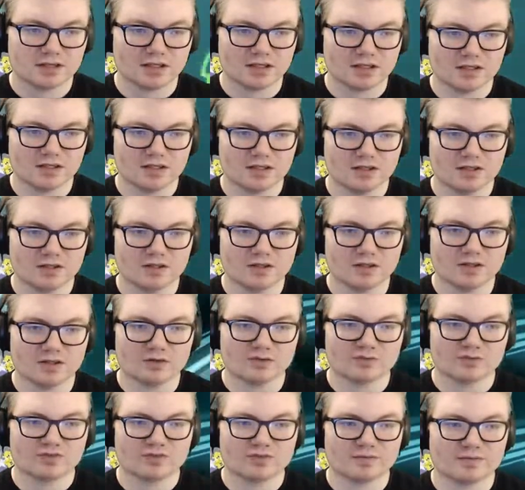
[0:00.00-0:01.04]

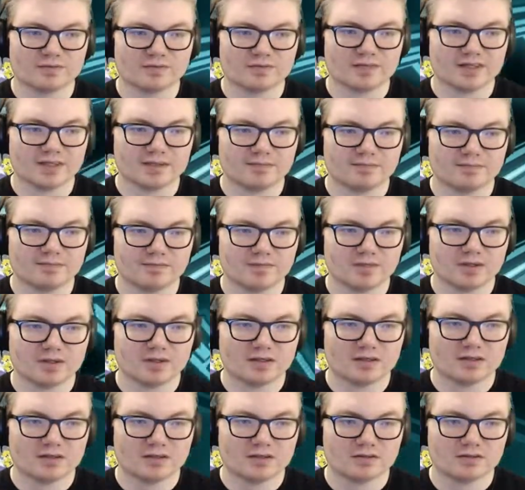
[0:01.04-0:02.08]
Oh, from the...
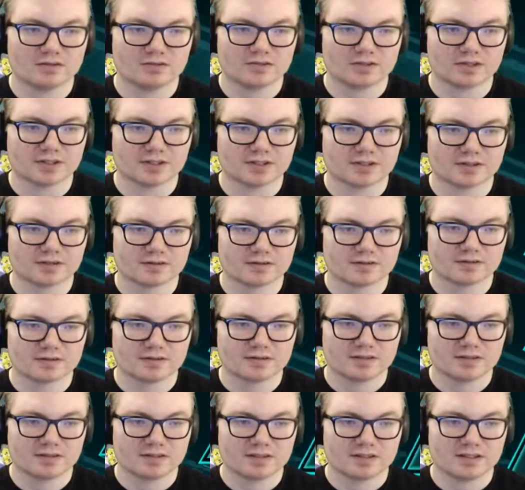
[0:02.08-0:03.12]
Oh, okay.
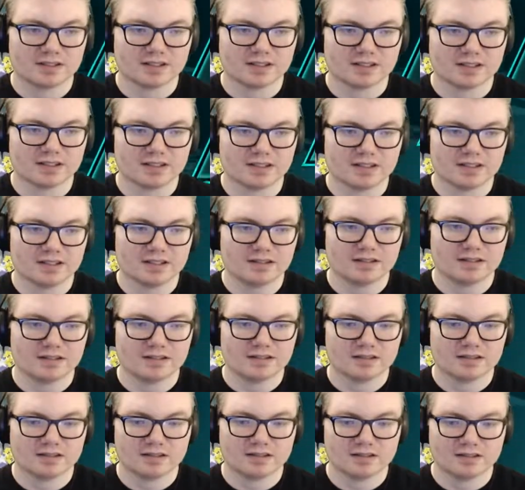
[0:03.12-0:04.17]
Can I get it?
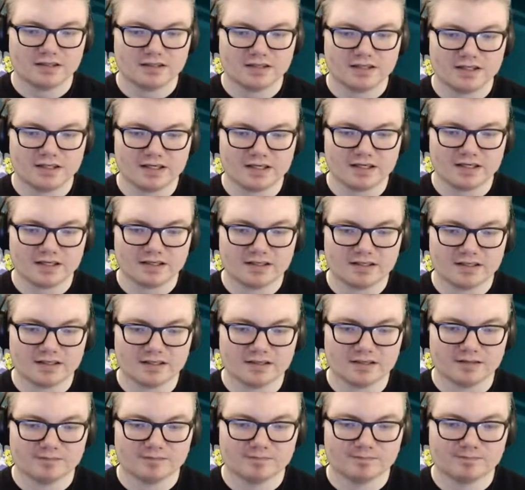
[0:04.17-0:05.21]
Yeah, I
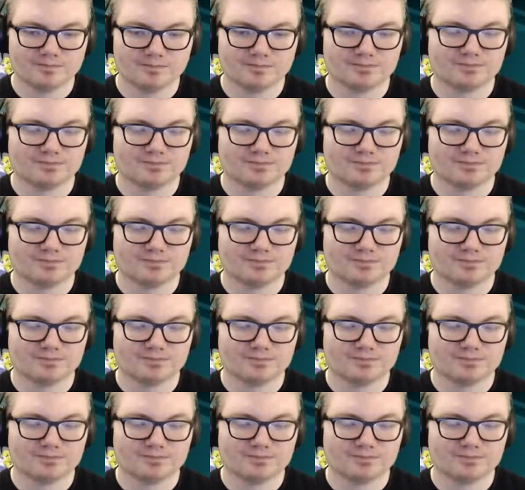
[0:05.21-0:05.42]
can.